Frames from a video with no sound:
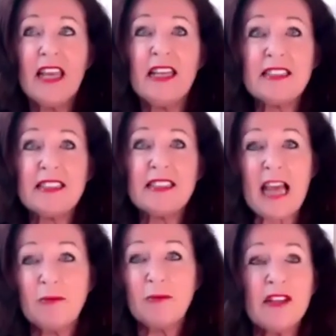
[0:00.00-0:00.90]
is
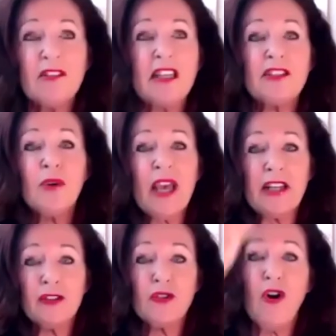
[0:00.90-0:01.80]
something that you can
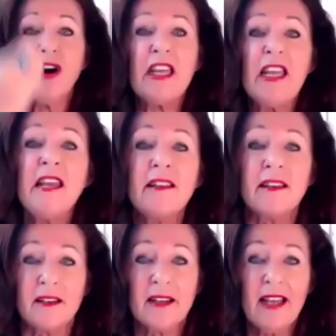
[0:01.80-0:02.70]
draw in.